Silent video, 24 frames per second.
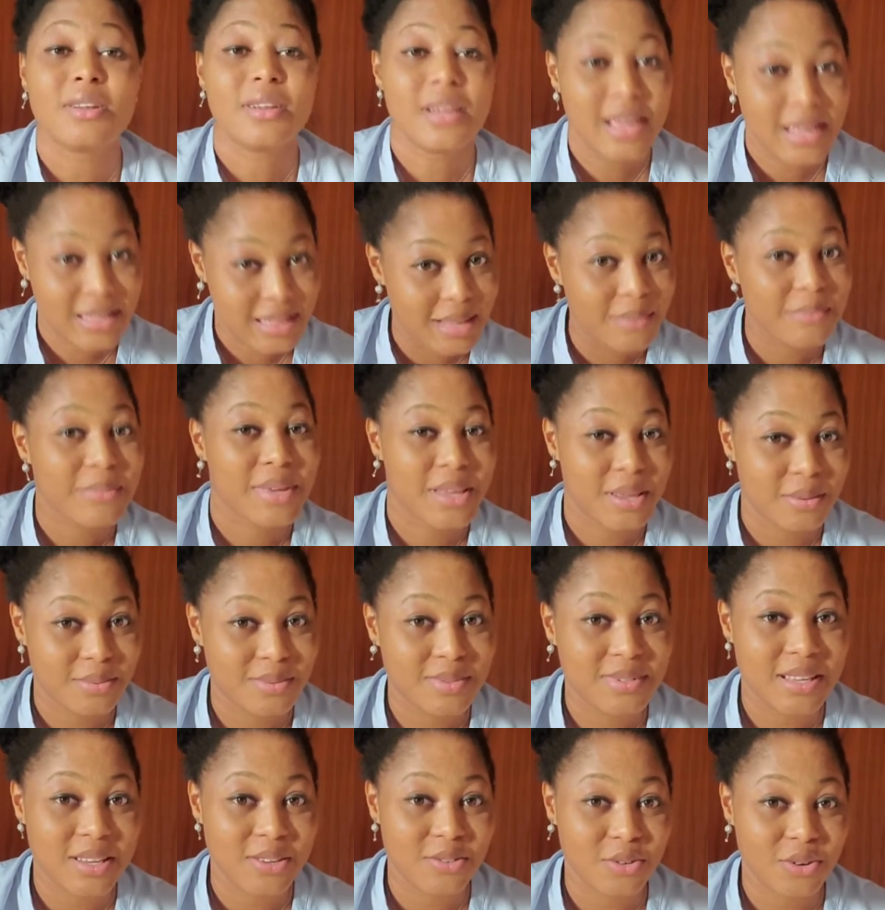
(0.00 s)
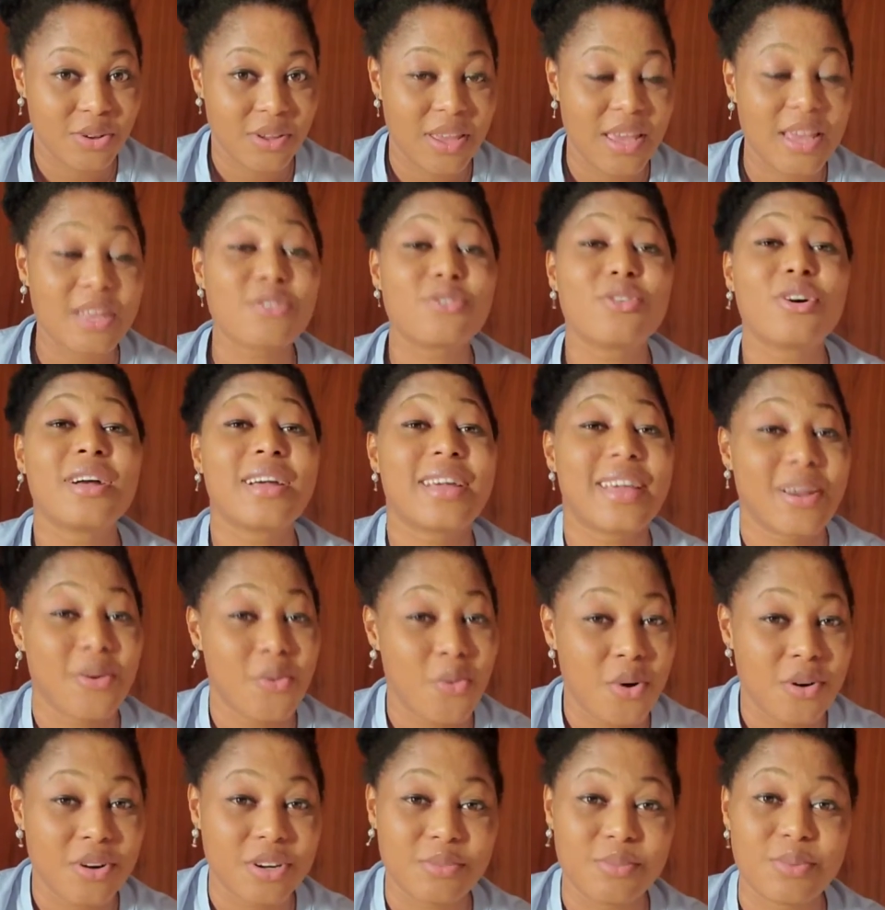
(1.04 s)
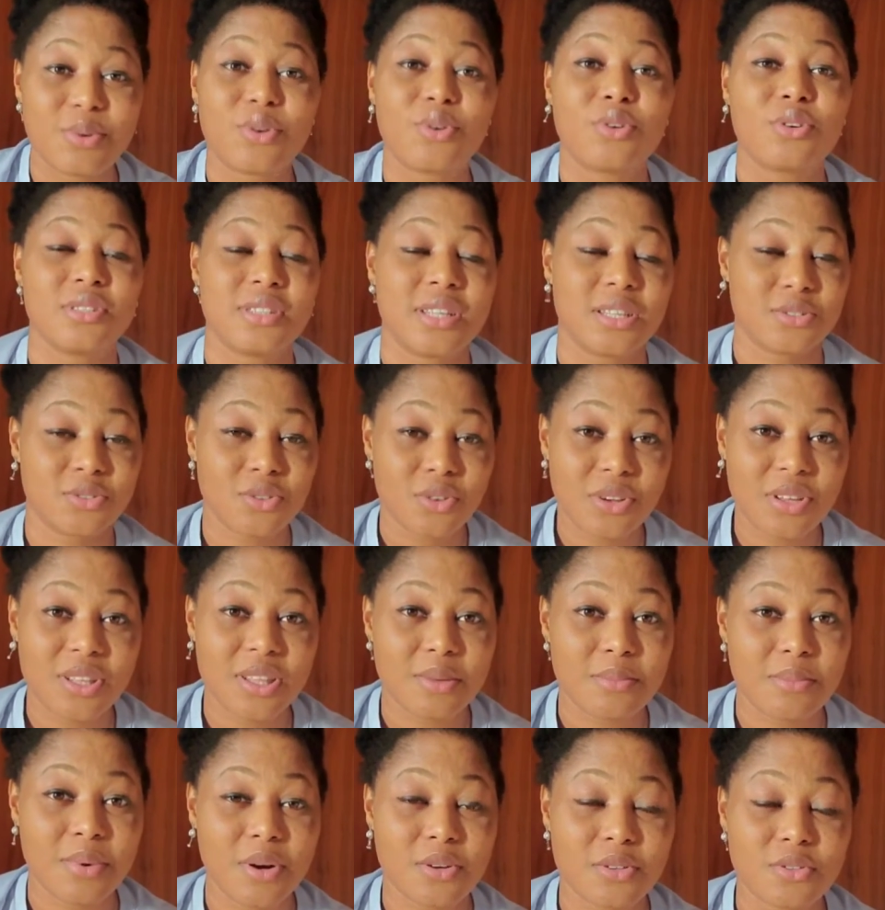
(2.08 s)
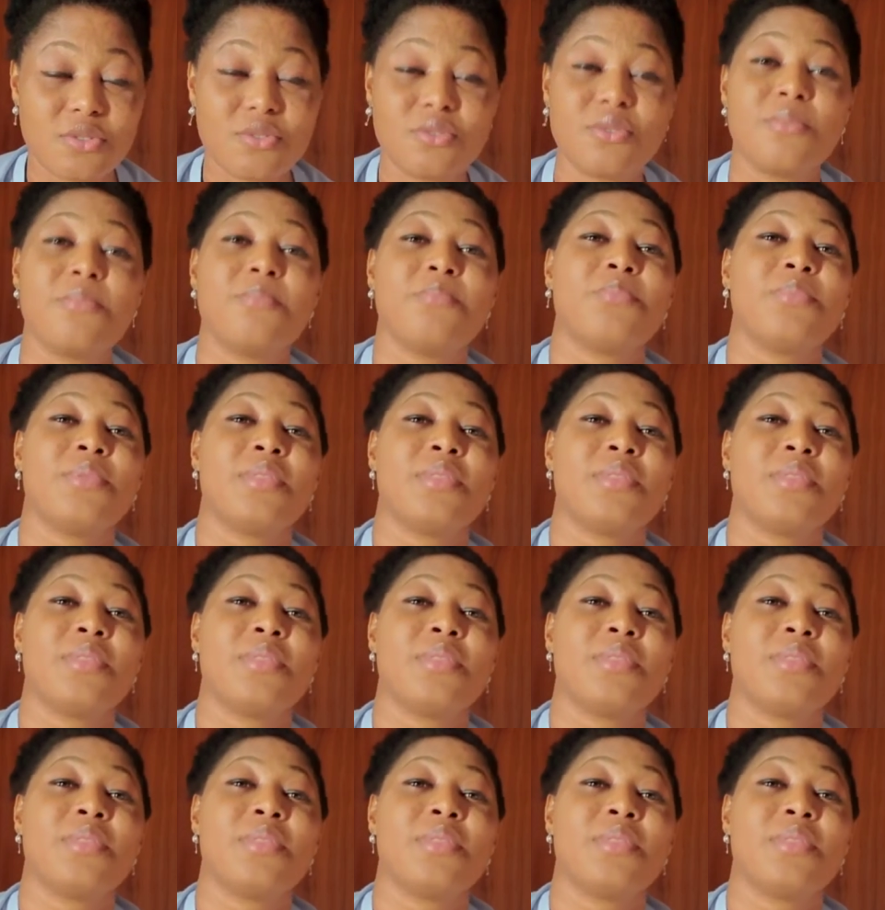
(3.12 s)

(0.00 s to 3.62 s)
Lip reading: Let them keep saying, okay, don't get worried because they're talking about you.